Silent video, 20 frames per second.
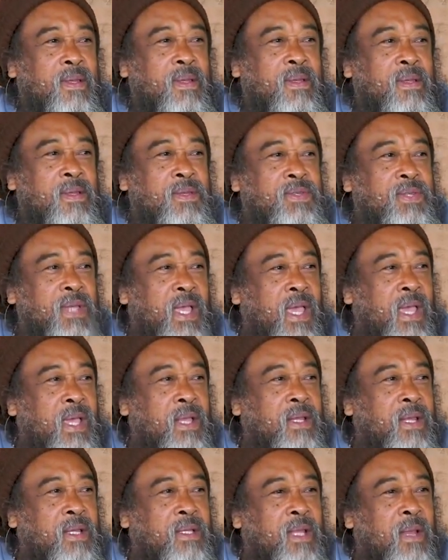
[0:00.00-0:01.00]
They're
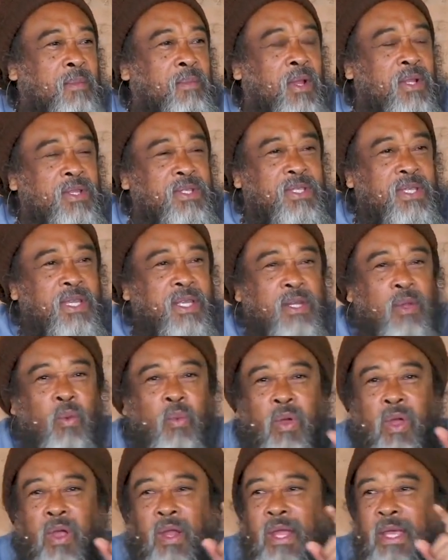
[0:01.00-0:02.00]
saying that I'm not seeing the
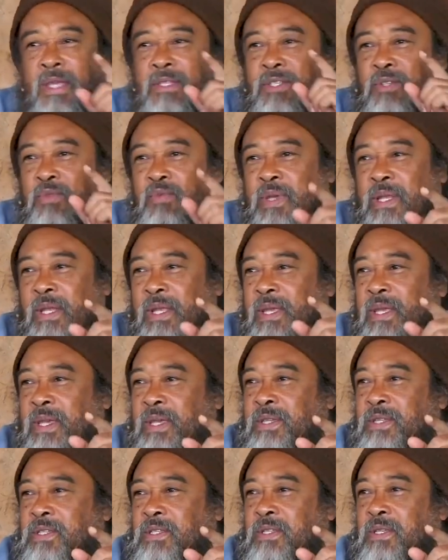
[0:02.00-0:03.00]
world as it really
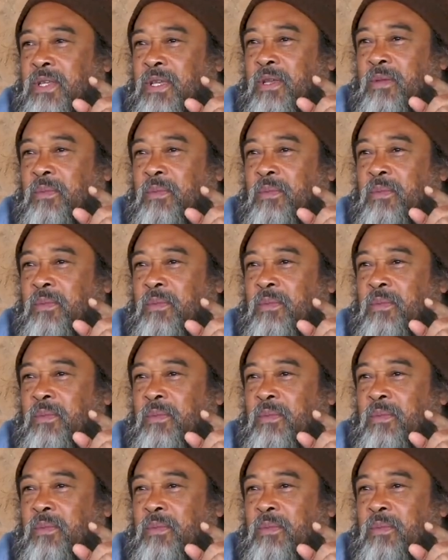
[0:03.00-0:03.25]
is.